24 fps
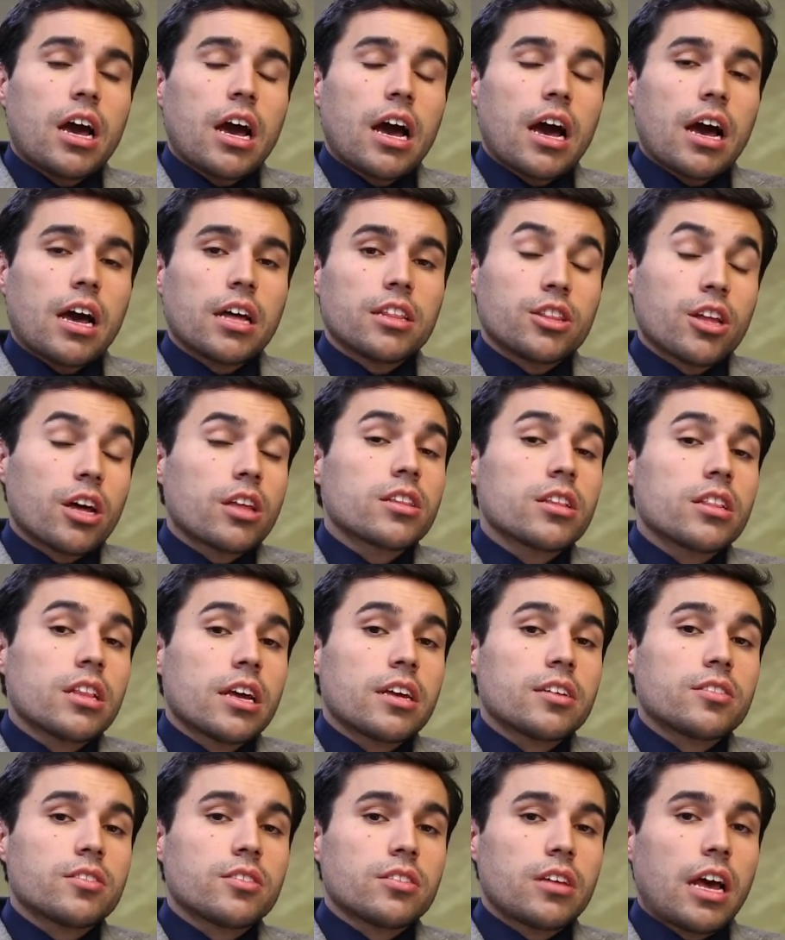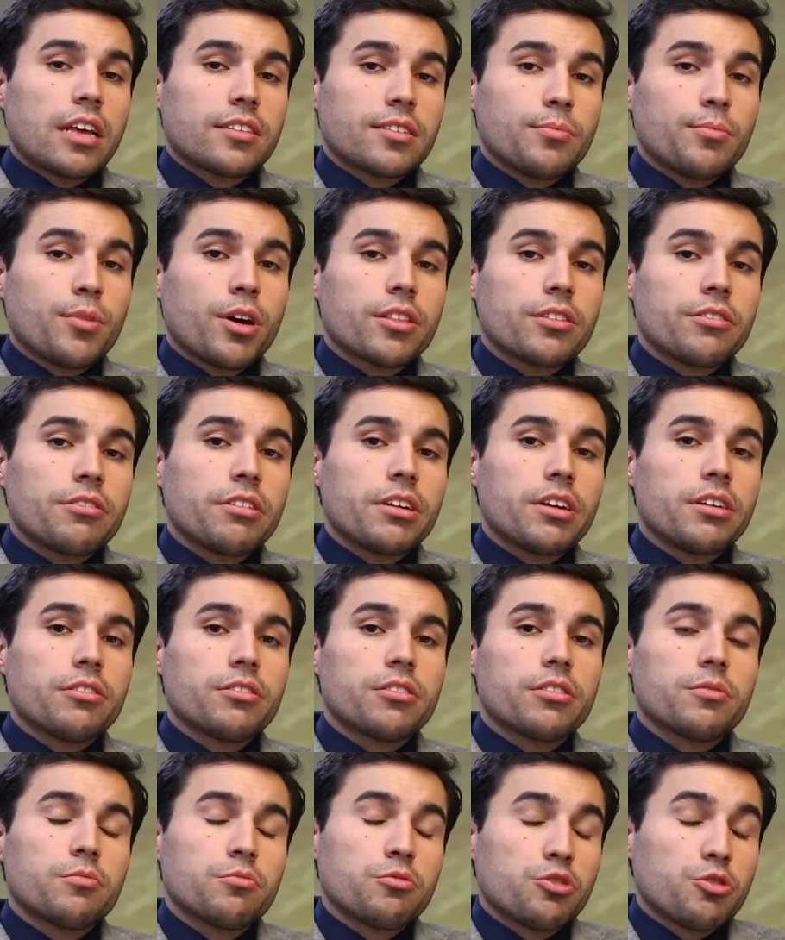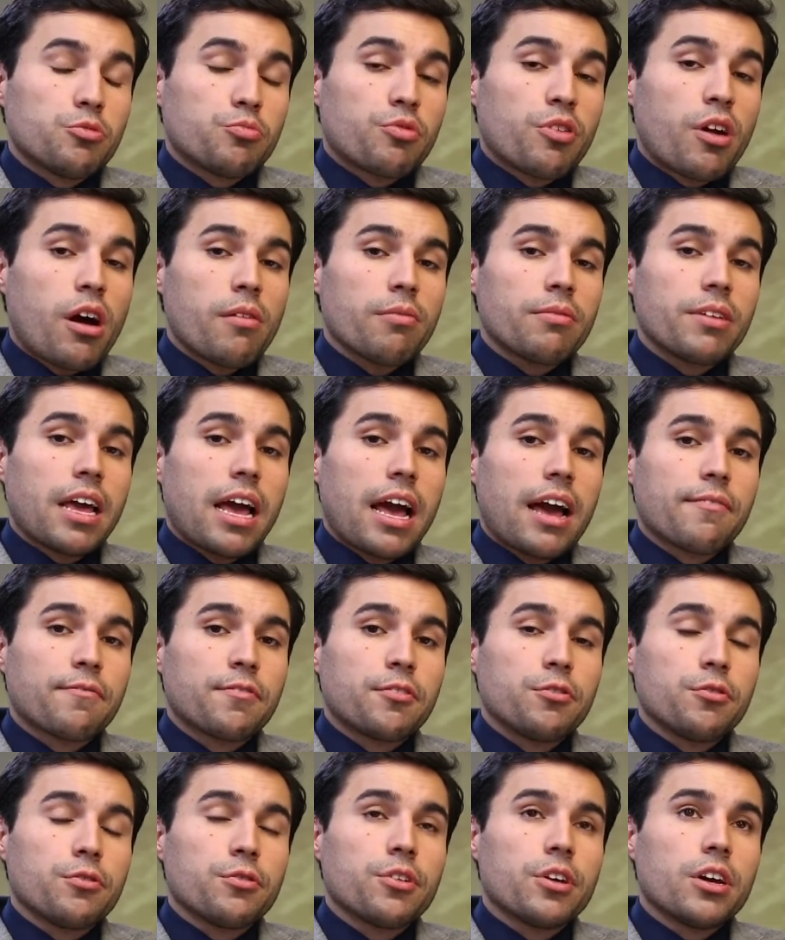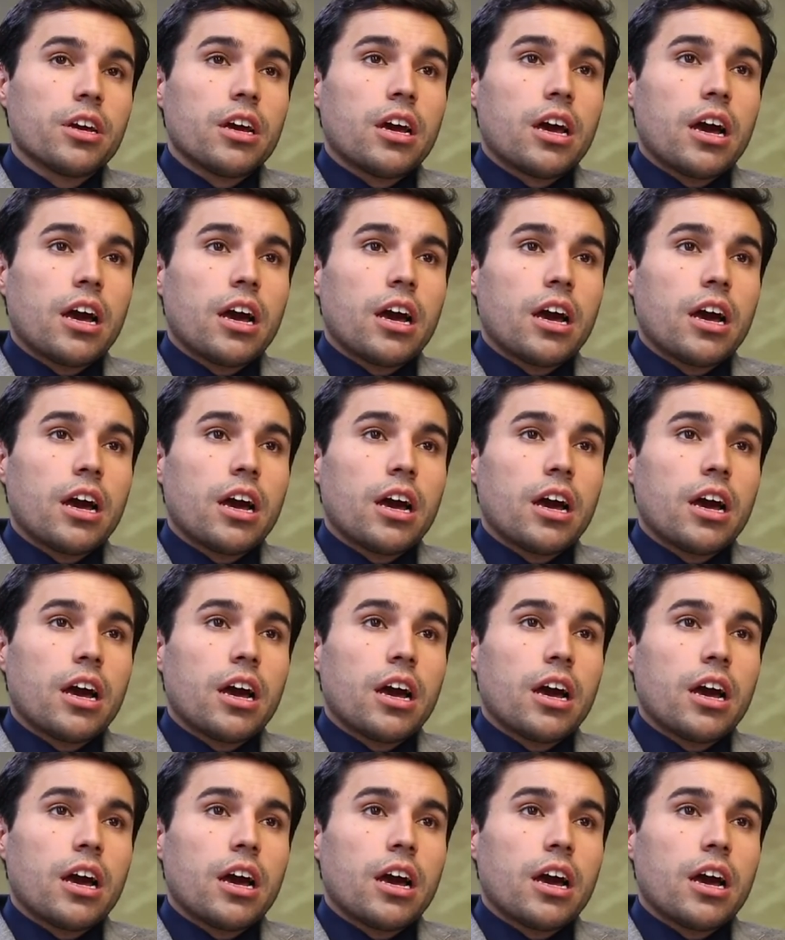Nonetheless, as a moderator, you probably have to